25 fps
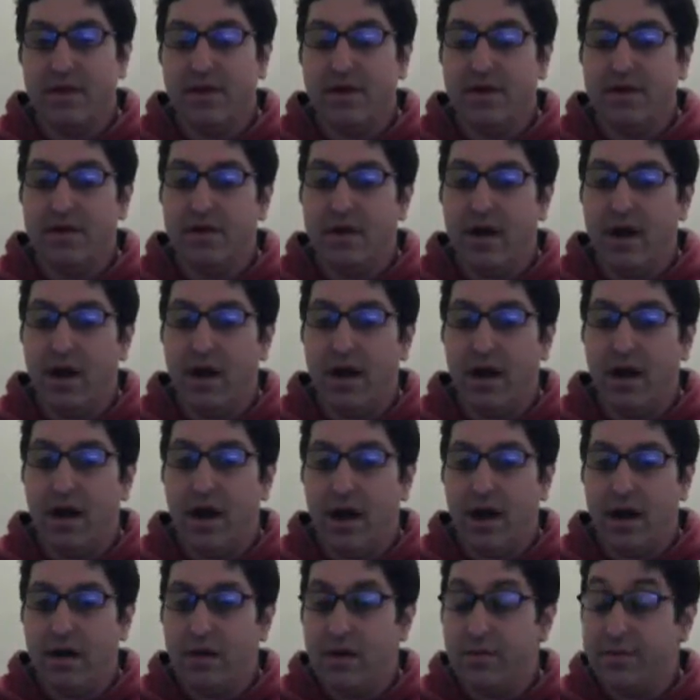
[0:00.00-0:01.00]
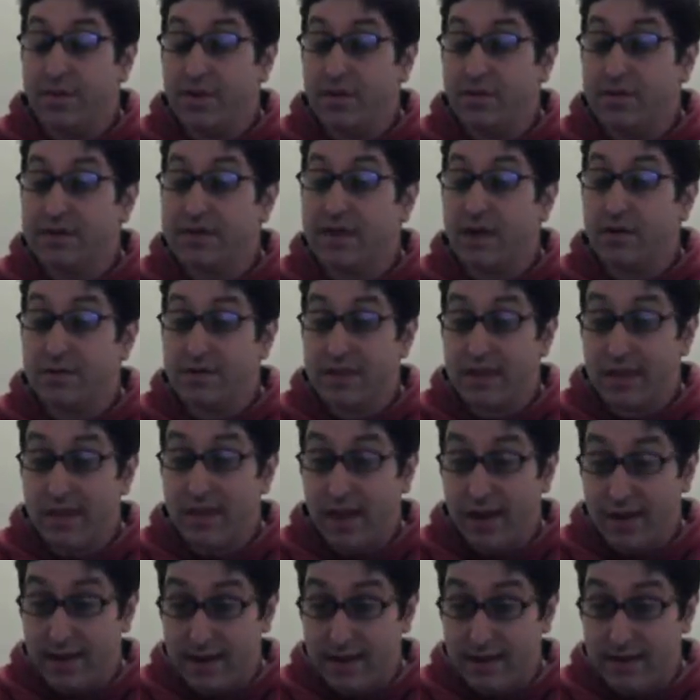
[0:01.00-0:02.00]
You know, I'll be honest, I was
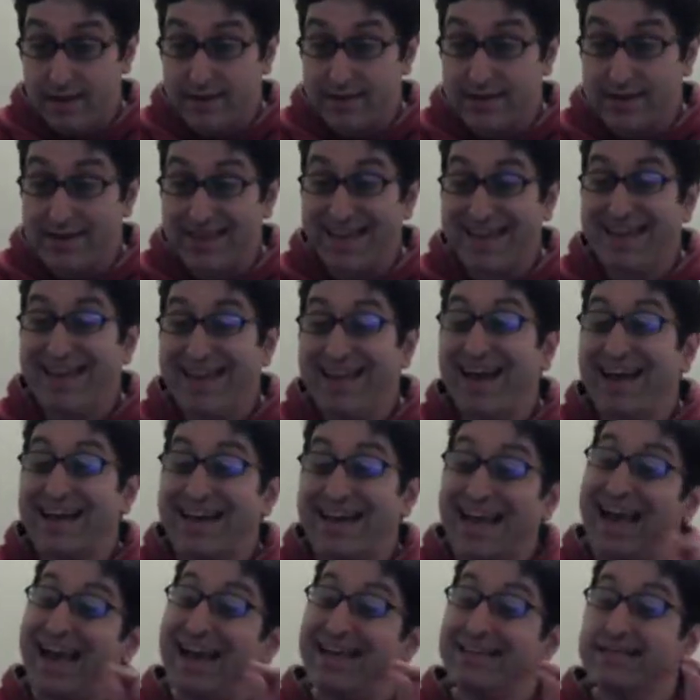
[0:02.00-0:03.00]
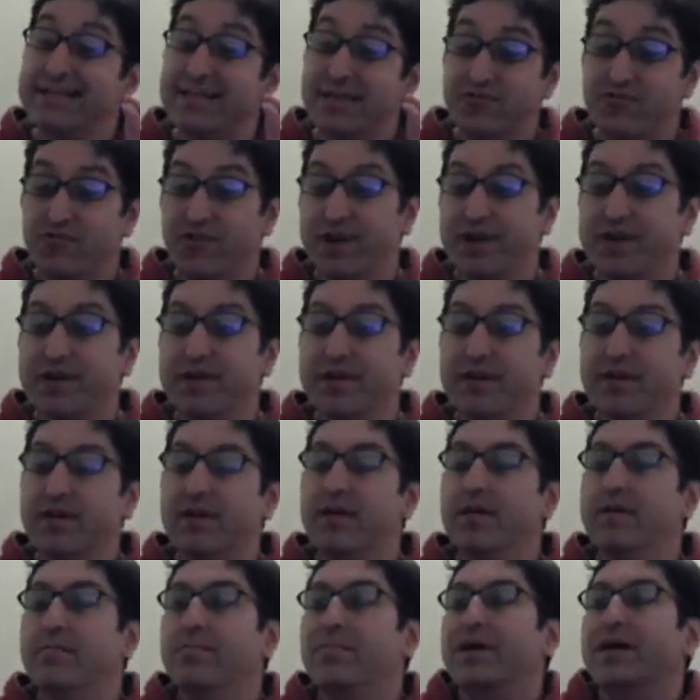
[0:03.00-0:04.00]
lucky to get a candy ring,
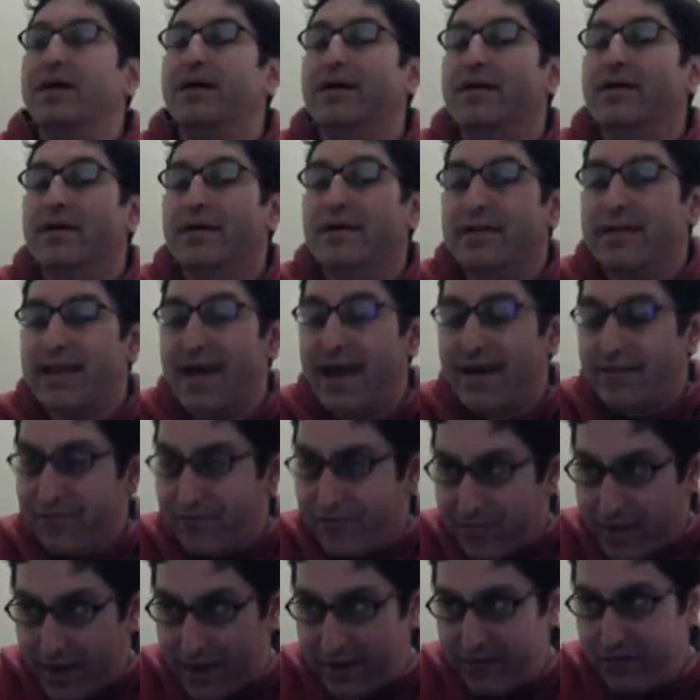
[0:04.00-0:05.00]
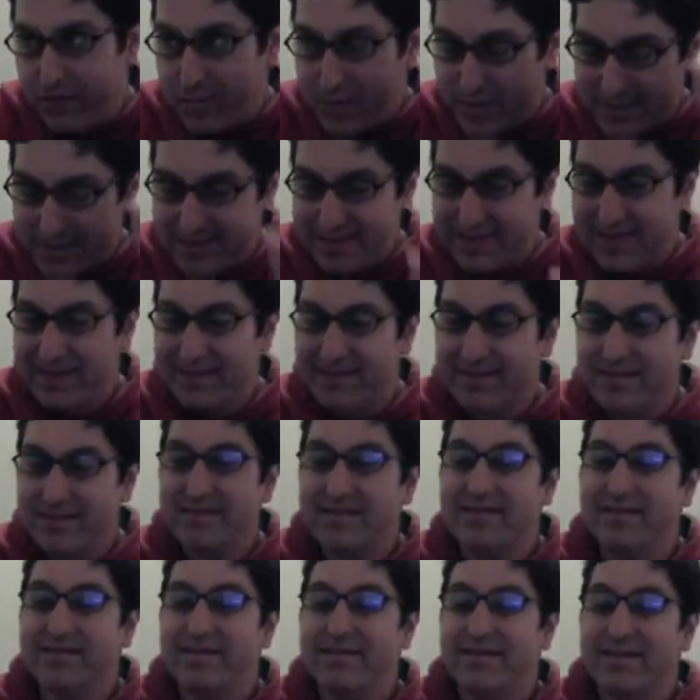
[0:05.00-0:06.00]
but that 5%
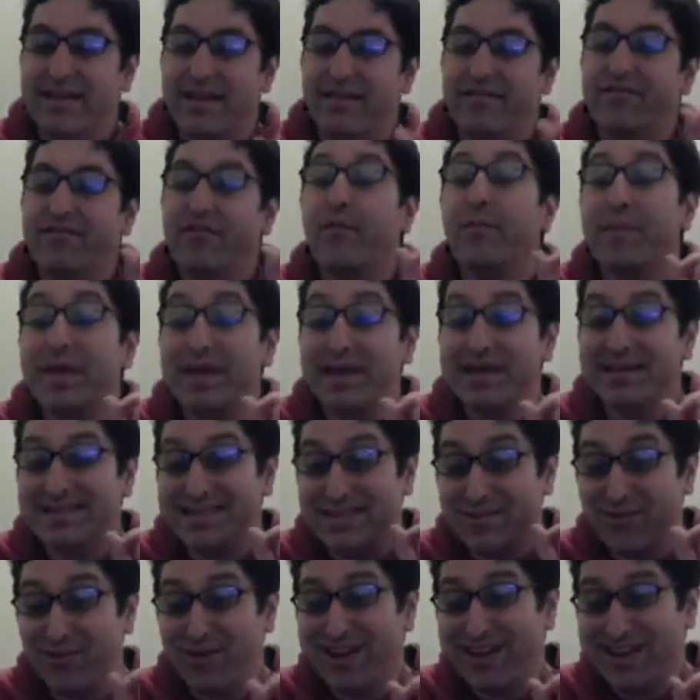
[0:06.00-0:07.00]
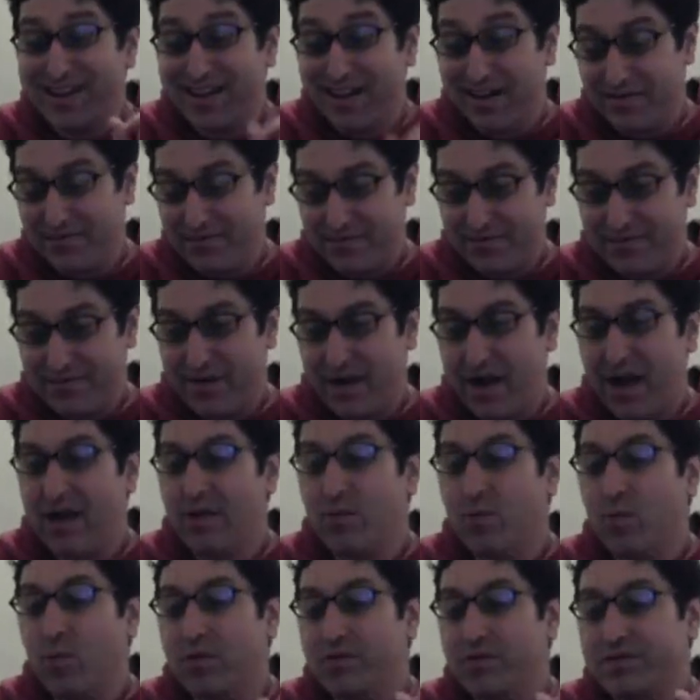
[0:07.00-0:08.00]
for me is not enough.
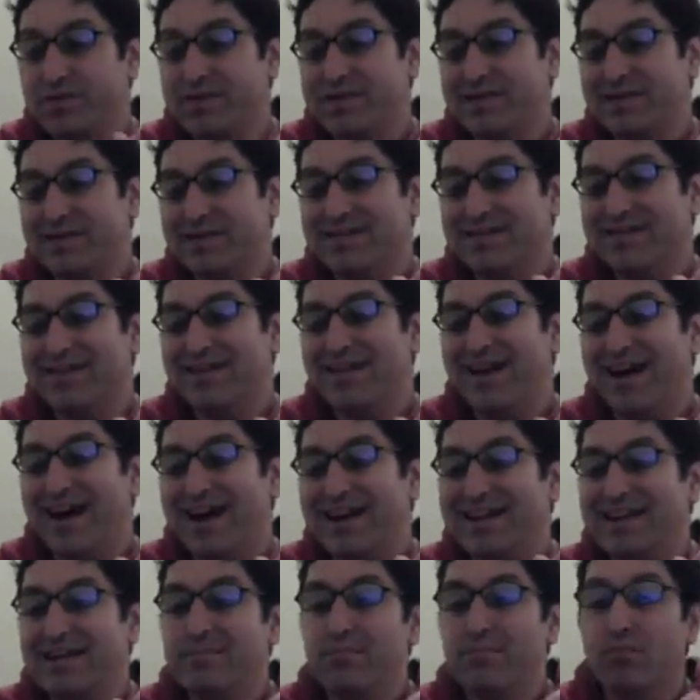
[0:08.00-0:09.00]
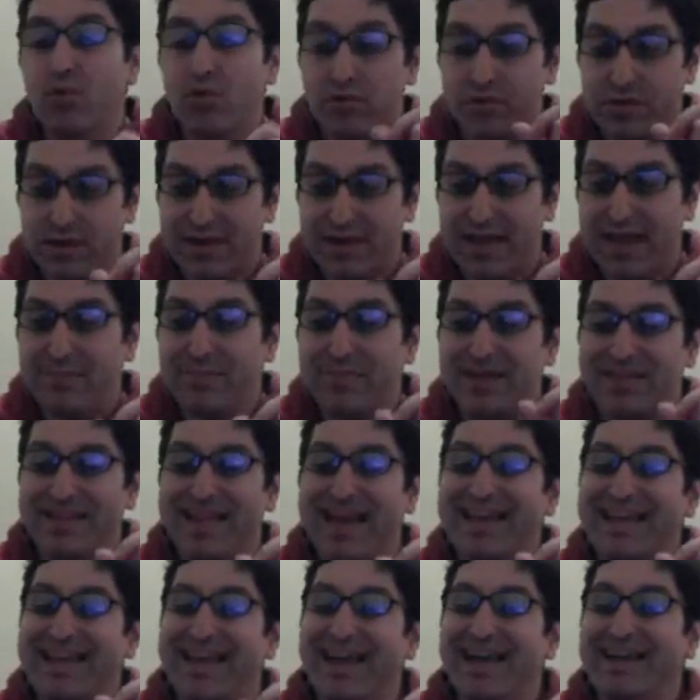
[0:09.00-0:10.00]
I need more than that, but
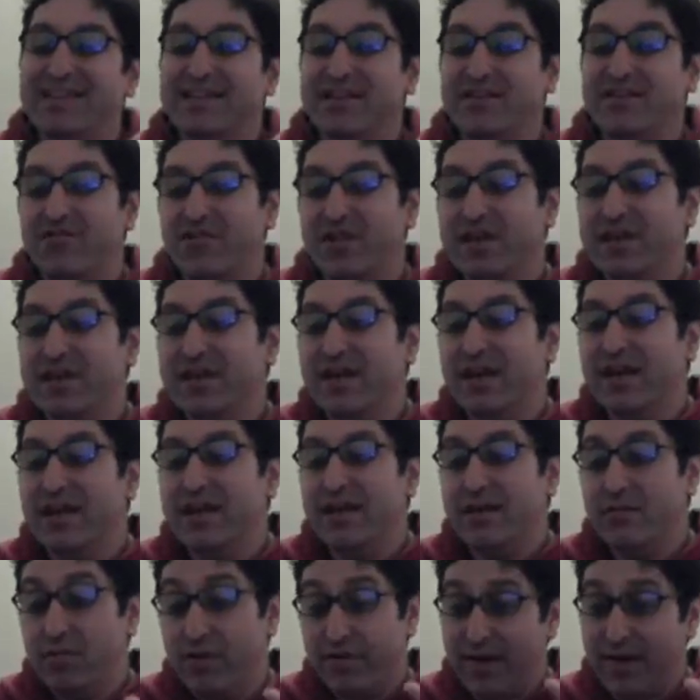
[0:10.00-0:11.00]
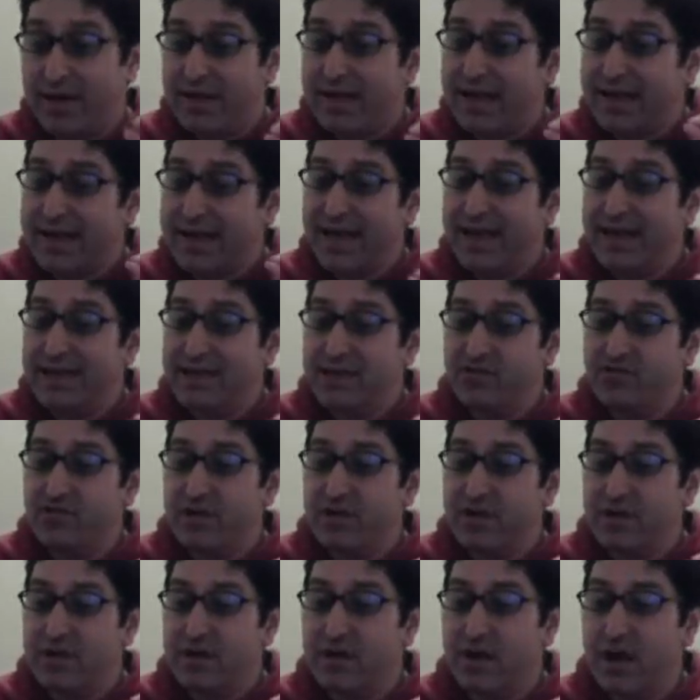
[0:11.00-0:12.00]
that candy ring, without that candy
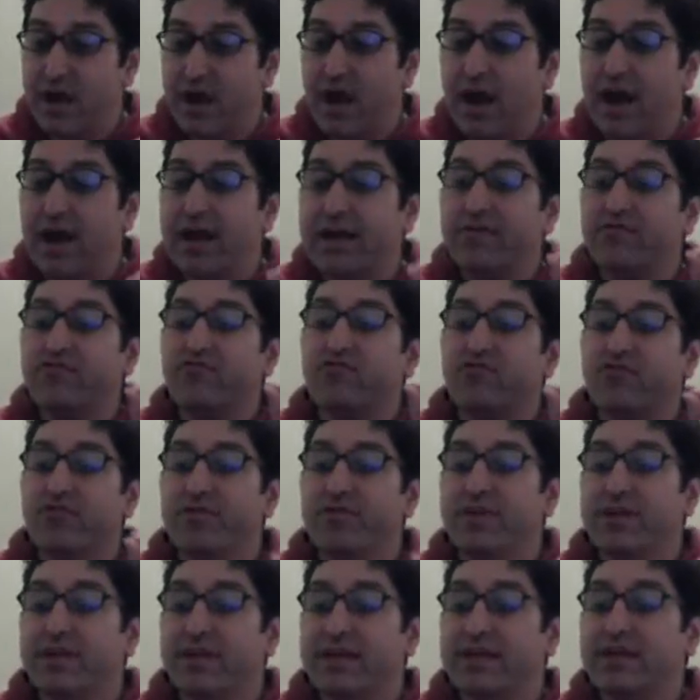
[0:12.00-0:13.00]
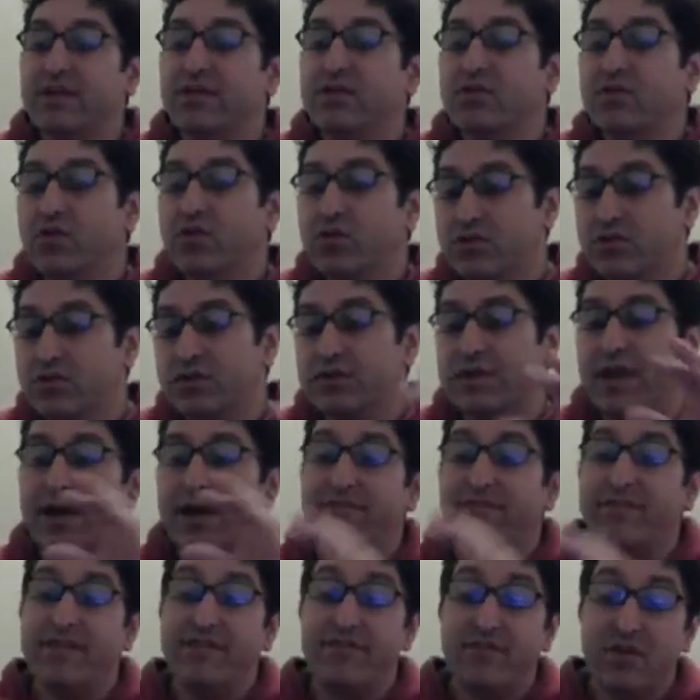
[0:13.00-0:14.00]
ring, I really couldn't
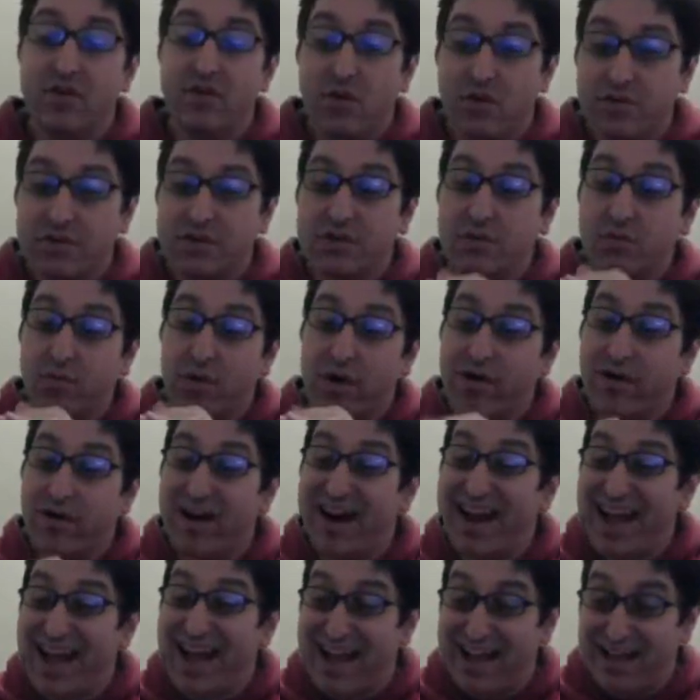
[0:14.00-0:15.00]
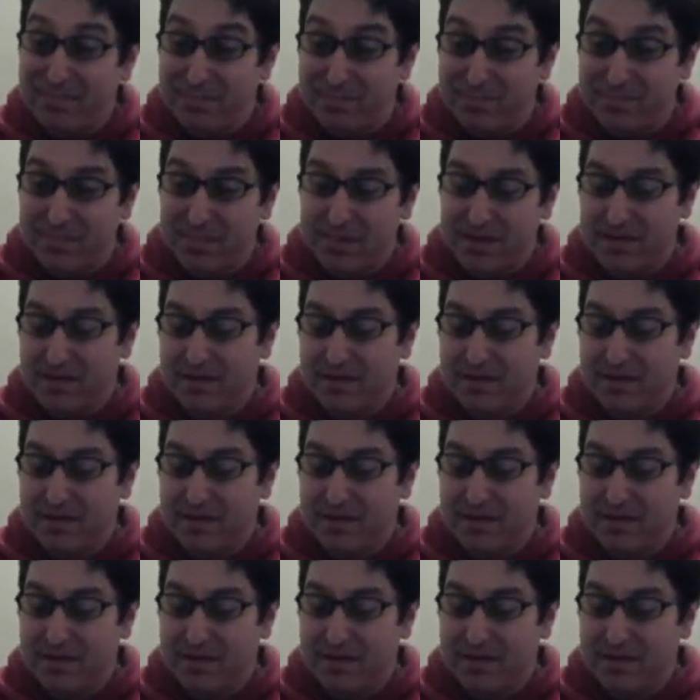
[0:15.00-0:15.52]
have even got to where I am.